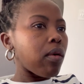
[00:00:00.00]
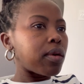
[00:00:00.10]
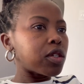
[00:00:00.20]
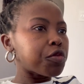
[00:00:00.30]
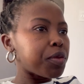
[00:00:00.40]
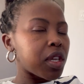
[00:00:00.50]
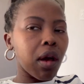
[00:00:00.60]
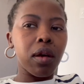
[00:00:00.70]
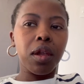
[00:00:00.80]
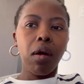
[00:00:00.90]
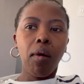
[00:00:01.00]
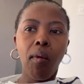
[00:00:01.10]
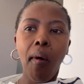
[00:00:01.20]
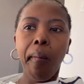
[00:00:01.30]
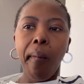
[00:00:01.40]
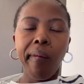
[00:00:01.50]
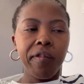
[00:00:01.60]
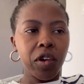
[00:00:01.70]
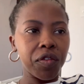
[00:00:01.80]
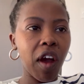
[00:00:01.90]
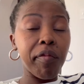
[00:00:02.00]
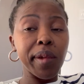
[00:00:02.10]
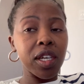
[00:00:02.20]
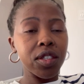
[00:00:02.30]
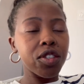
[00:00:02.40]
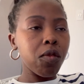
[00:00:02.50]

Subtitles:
It's been like an hour and 45 minutes.